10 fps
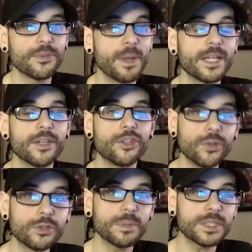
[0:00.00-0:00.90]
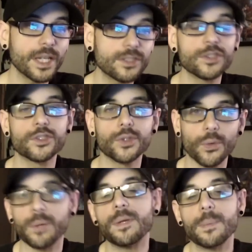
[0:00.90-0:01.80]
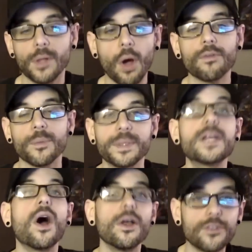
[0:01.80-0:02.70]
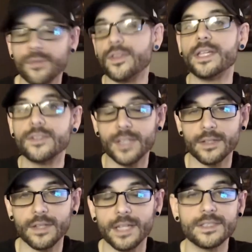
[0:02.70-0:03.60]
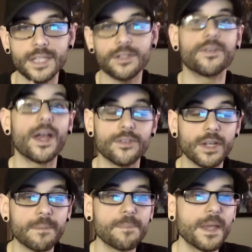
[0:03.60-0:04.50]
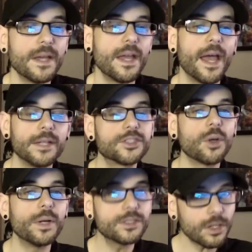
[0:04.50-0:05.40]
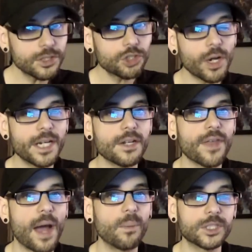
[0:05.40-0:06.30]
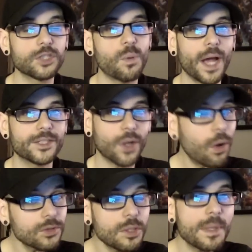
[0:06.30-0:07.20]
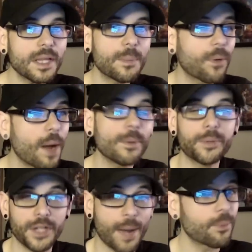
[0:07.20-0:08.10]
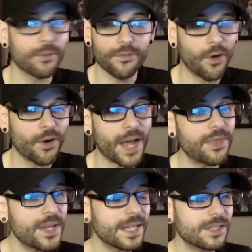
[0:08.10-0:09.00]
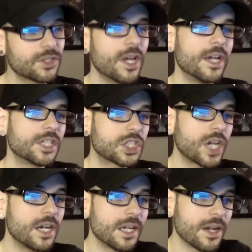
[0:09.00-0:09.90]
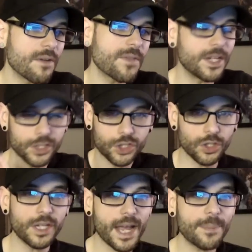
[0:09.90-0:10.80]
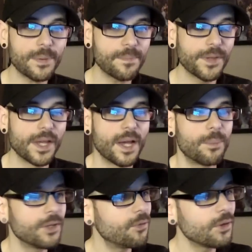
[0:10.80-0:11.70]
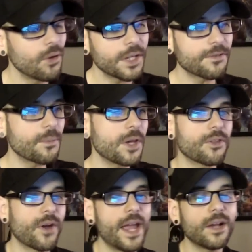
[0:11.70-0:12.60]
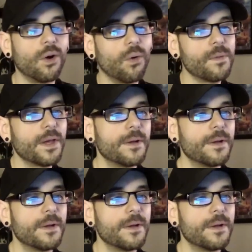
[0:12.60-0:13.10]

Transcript: making huge mistakes and screwing people over because of the incent- incentivizing. And so it does tread into that, which is why it's ultimately probably not preferred. I think it is shady enough that it shouldn't happen, but if we look at it from the other angle,